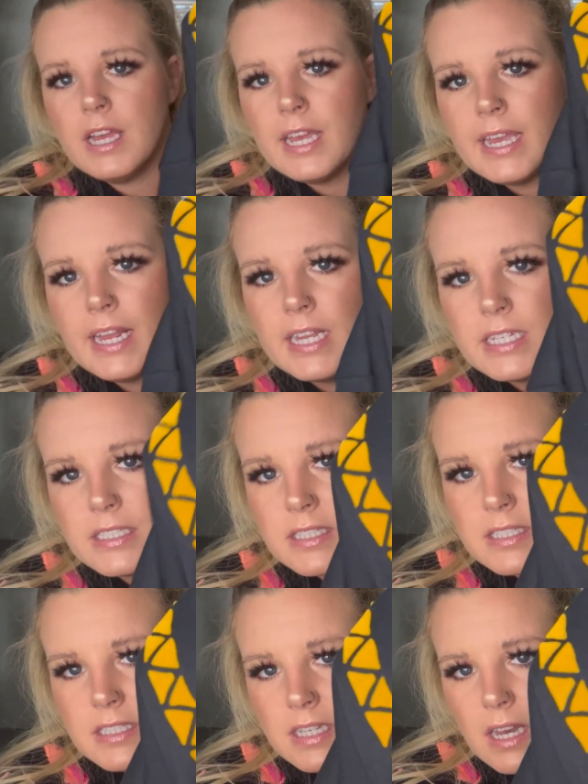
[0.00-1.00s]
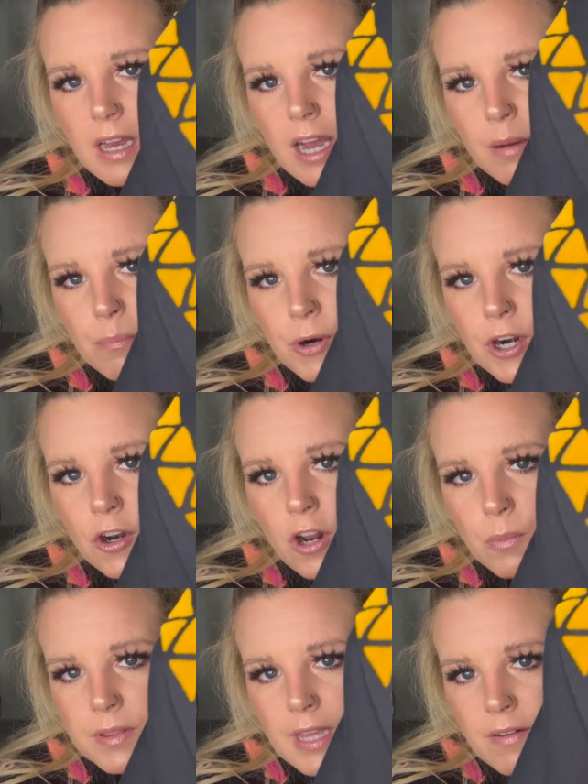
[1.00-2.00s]
It is um, printed on
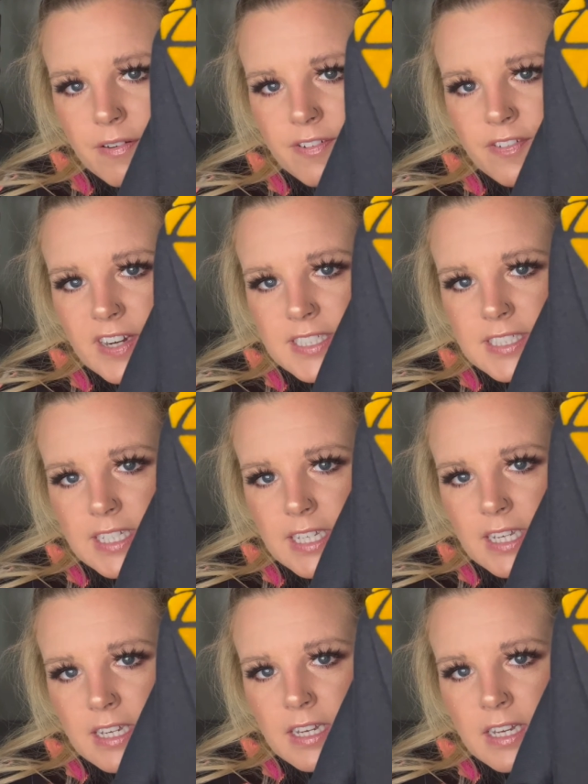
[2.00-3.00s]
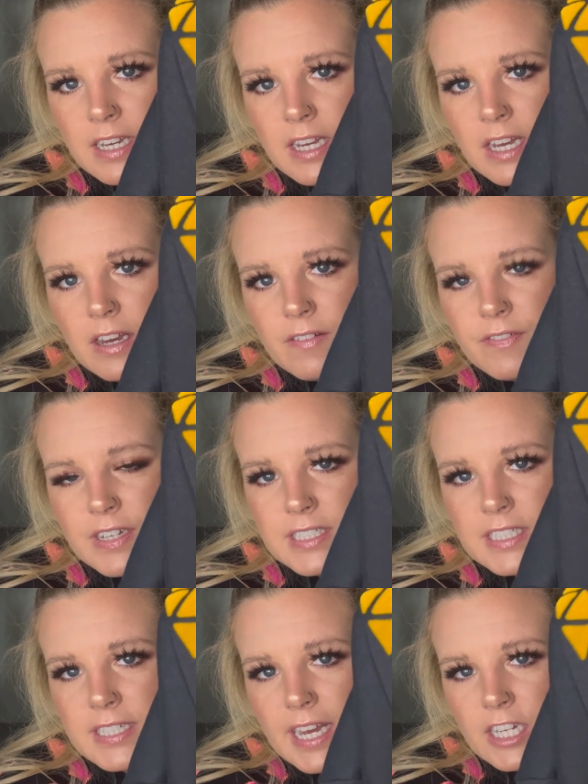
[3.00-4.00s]
with that fuzzy, fuzzy
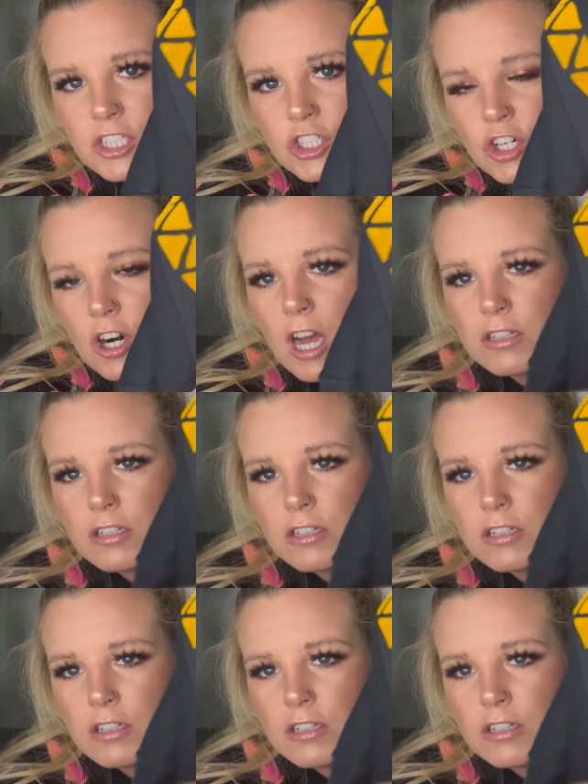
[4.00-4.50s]
texture. I'll